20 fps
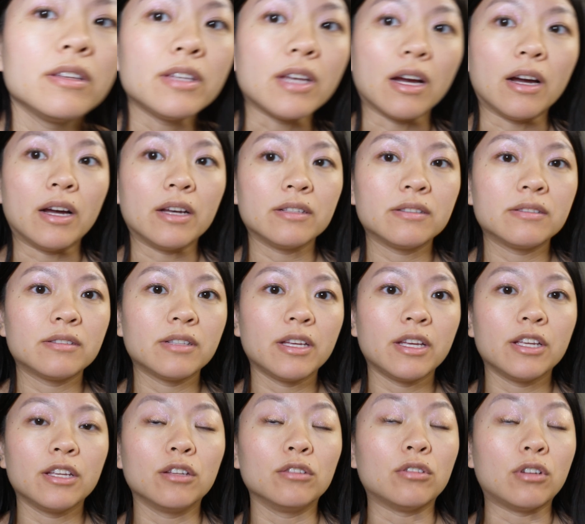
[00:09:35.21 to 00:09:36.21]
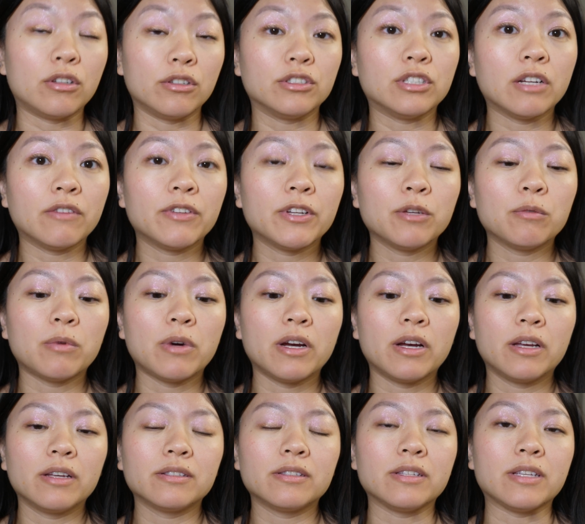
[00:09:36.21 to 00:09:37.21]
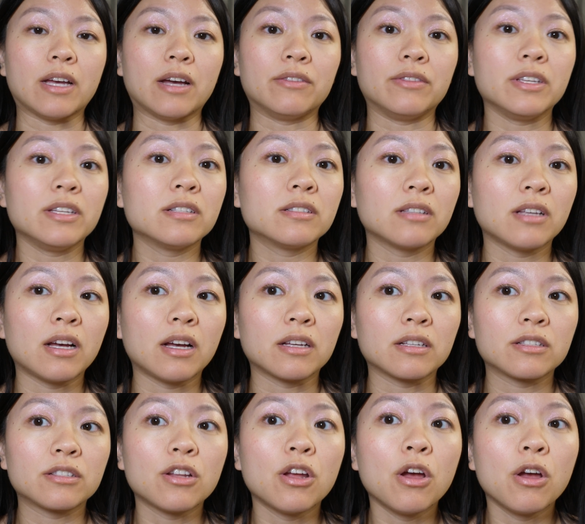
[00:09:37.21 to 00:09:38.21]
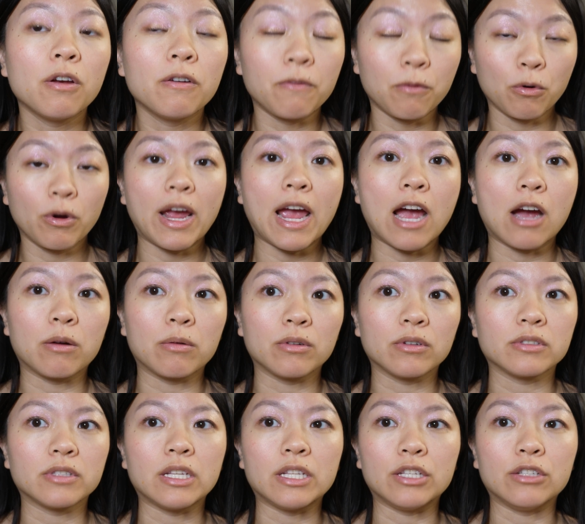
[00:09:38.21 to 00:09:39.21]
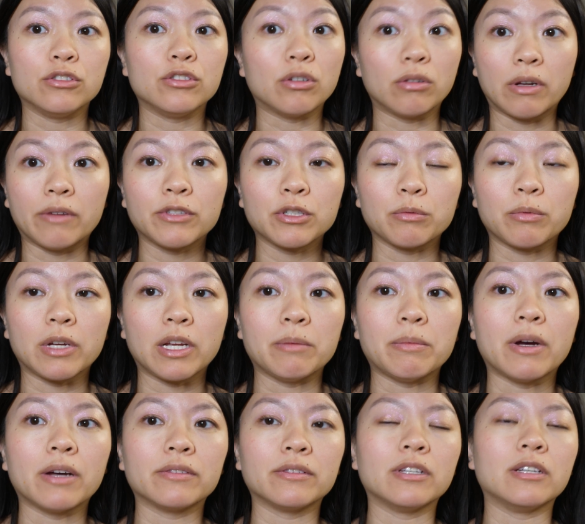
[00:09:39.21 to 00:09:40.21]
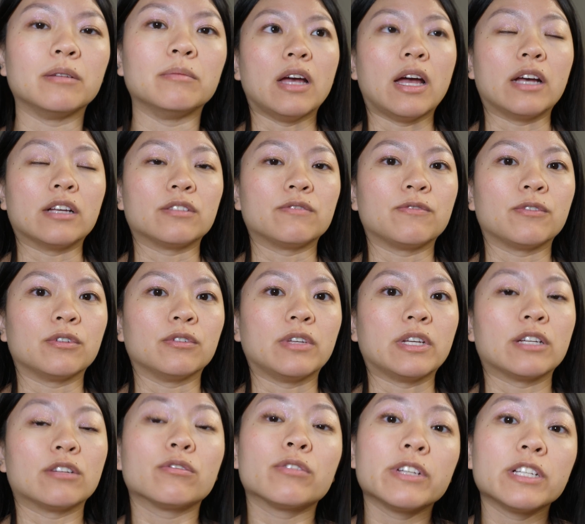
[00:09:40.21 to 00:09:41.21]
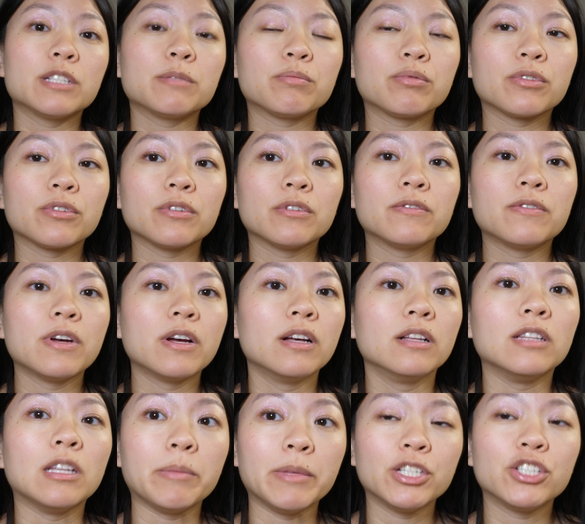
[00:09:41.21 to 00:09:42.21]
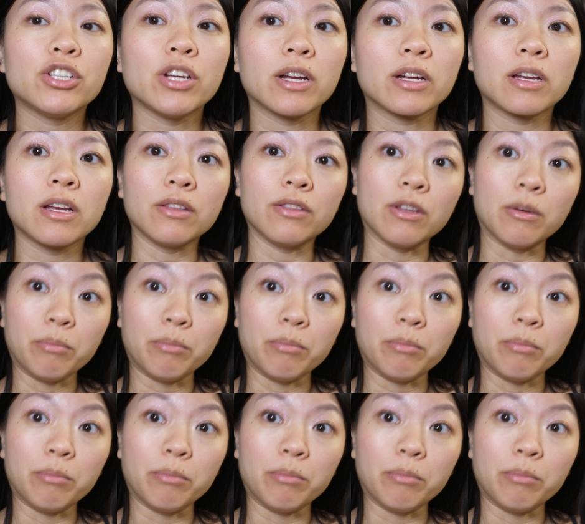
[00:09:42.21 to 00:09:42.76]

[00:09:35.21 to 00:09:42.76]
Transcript: Yeah, I'd say longevity wise, yeah, these last 4 hours and you don't have to worry about them. As for like crease proof, let me check the